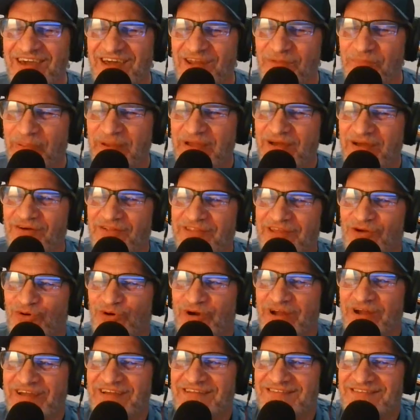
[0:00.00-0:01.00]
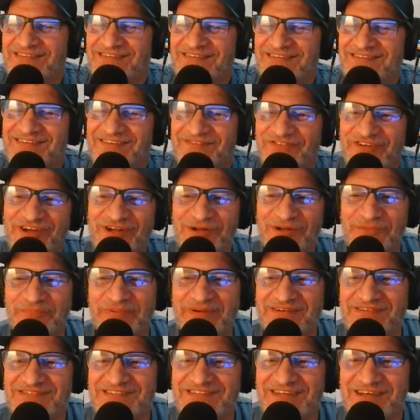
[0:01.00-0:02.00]
you got to pickle the organs. If you're going to
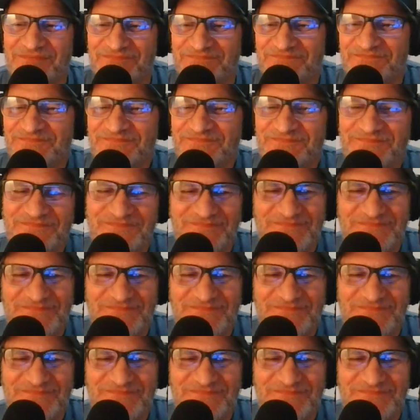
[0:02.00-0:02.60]
pickle something.